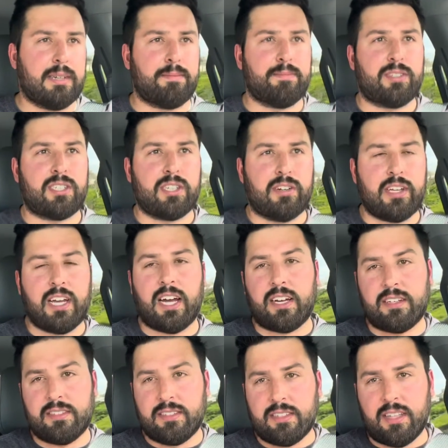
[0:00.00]
So yeah,
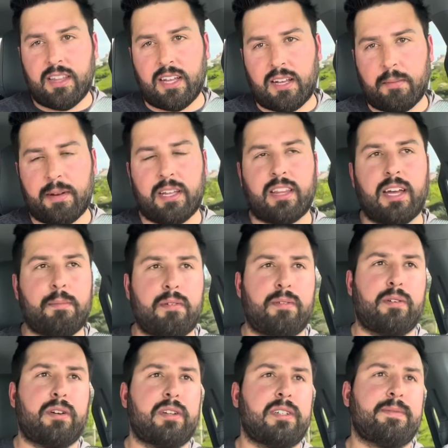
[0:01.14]
think about that
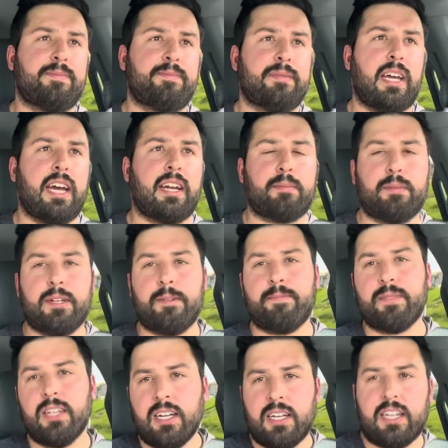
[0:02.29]
before you act.
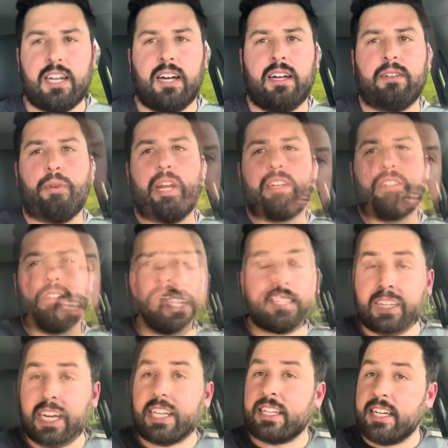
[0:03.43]
But yeah, rant over. This
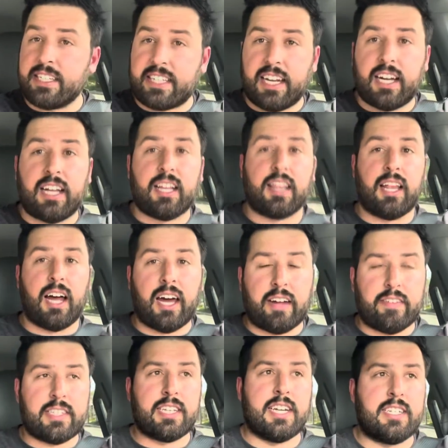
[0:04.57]
thing does get a lot of
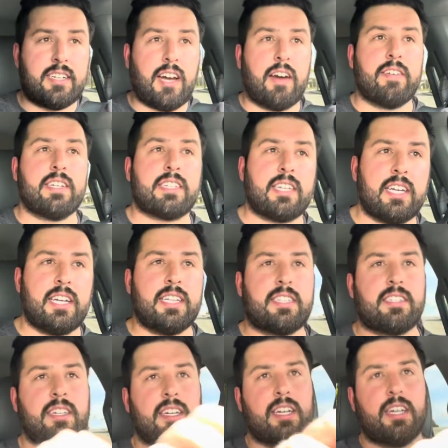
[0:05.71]
attention. Obviously, it's
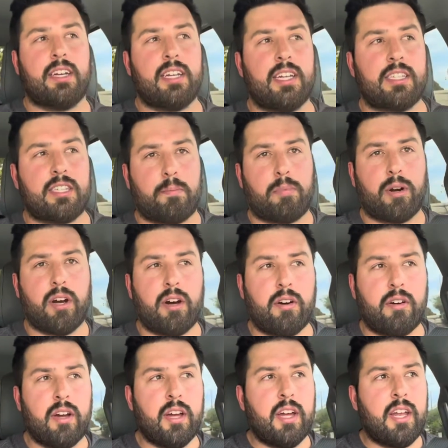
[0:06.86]
the
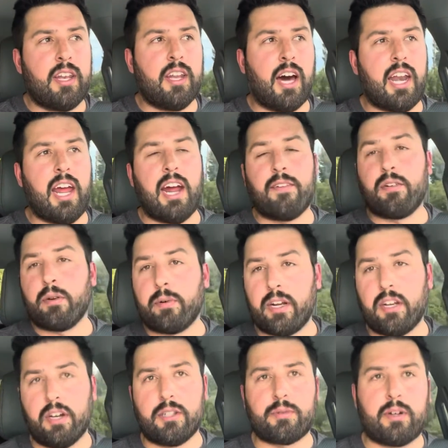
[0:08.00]
Pro. Not everyone
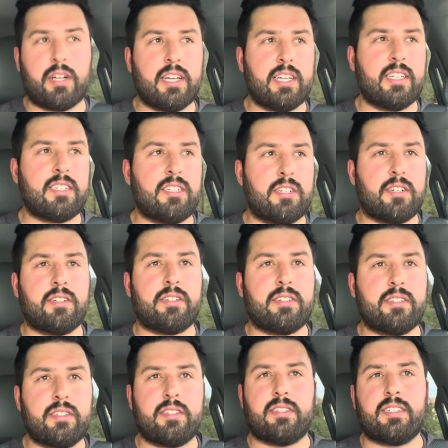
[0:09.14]
knows what it is. Your
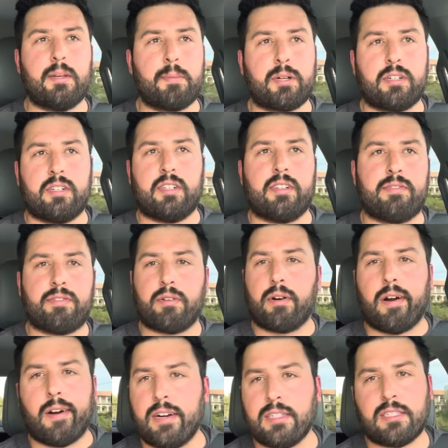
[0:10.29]
typical
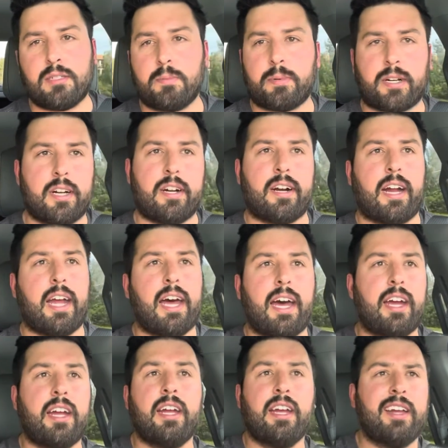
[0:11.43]
Ferrari supercar
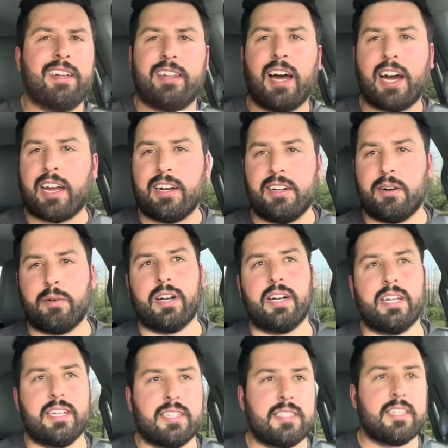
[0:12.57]
guy not gonna know what it
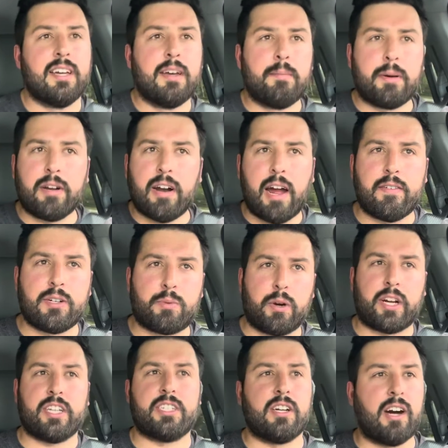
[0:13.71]
is. But your average
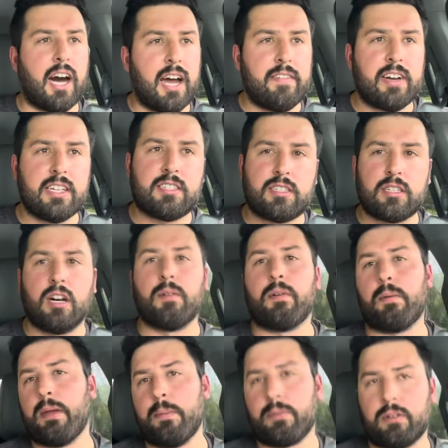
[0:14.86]
working Joe, I've had so many
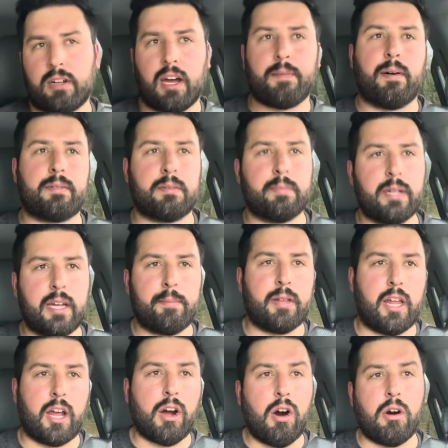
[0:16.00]
people come up to me and be
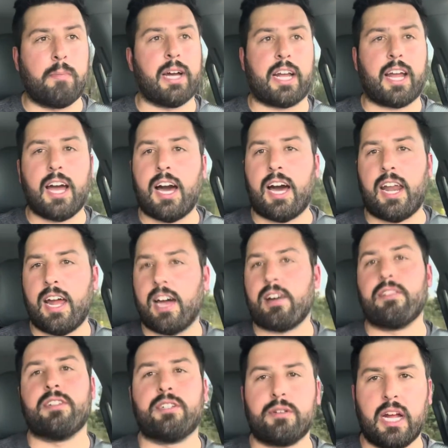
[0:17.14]
like, "Oh my God, how
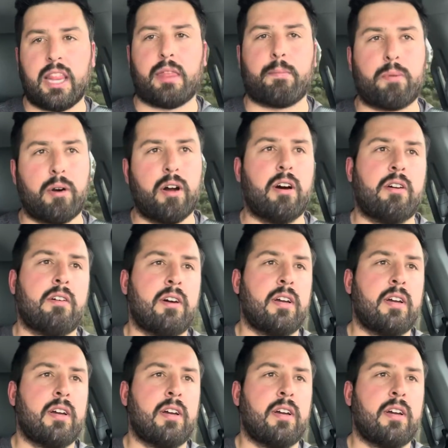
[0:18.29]
did you get the Pro?"